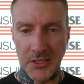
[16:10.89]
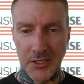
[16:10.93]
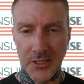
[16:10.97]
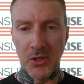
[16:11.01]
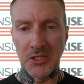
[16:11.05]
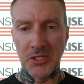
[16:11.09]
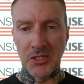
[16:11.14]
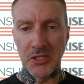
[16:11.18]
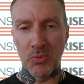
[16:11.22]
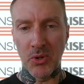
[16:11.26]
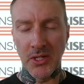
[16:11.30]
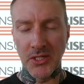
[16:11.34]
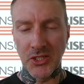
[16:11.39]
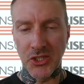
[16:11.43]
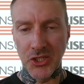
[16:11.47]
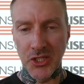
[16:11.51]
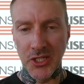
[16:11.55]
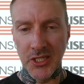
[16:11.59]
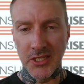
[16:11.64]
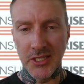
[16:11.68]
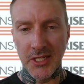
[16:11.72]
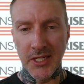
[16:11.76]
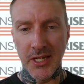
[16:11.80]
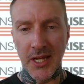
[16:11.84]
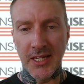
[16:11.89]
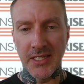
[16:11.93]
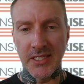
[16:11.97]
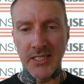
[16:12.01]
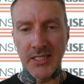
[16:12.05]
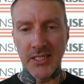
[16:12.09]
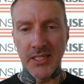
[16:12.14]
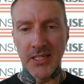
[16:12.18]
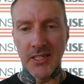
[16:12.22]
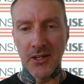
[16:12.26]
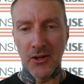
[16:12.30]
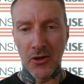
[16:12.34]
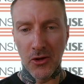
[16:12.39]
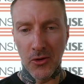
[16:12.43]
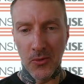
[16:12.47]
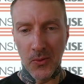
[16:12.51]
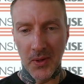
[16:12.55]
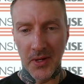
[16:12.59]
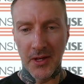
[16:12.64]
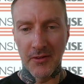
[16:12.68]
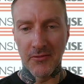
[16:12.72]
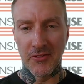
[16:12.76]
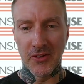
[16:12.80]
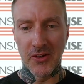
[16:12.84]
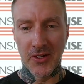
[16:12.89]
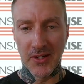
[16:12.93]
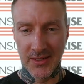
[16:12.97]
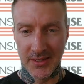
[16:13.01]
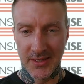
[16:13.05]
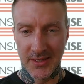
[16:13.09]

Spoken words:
a spreadsheet and an idea or whatever.